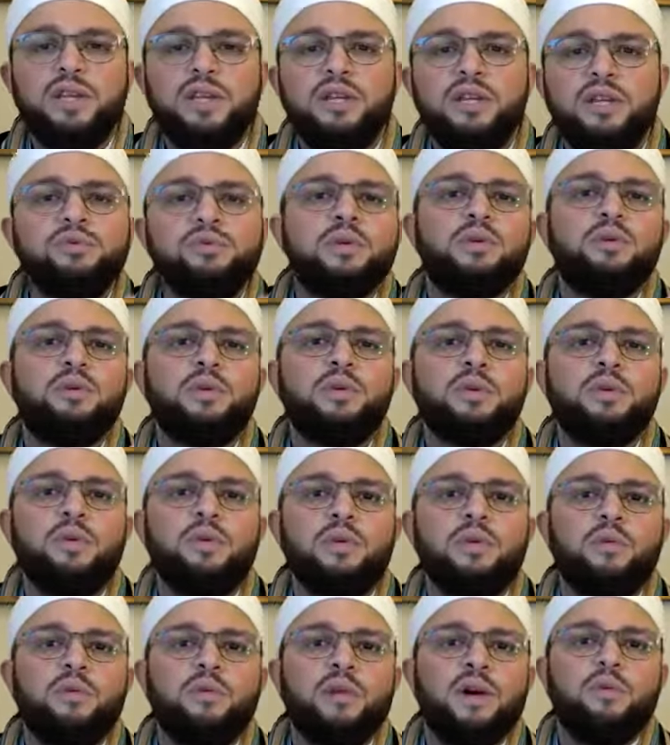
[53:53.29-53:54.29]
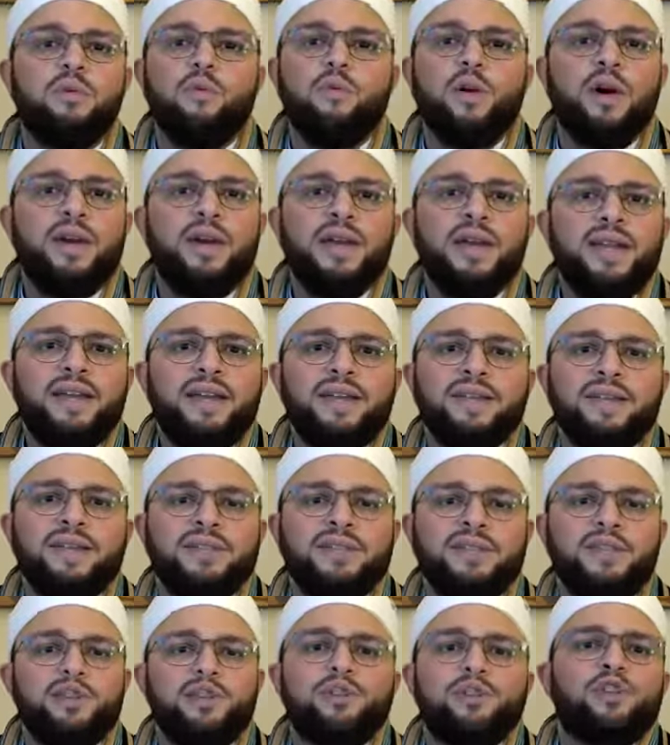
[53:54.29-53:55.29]
You know what is
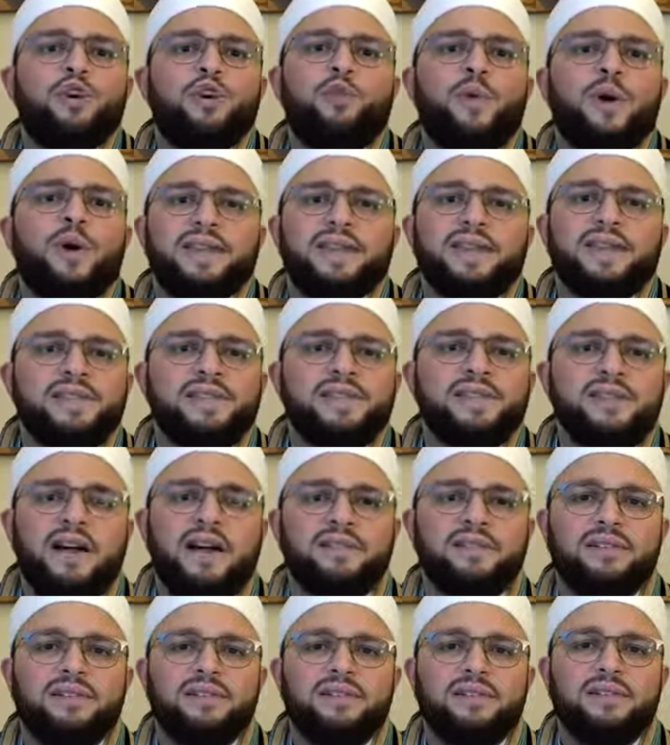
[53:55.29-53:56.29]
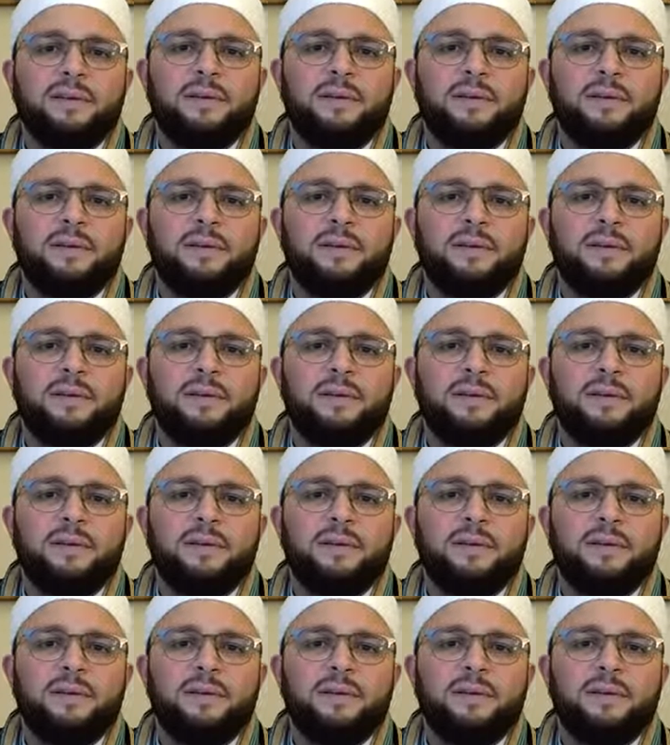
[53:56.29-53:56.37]
and you know what is not.